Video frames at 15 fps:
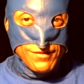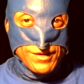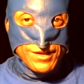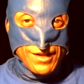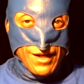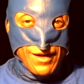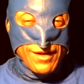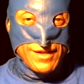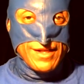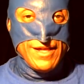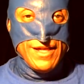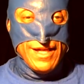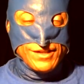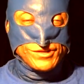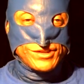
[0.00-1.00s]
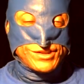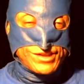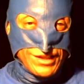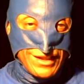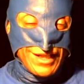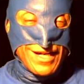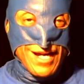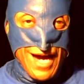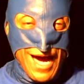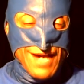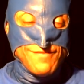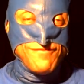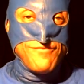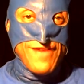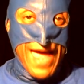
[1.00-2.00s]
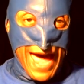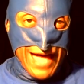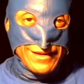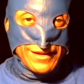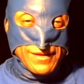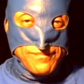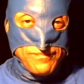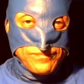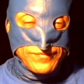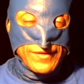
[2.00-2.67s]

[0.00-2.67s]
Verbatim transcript: You know, in Silicon Valley,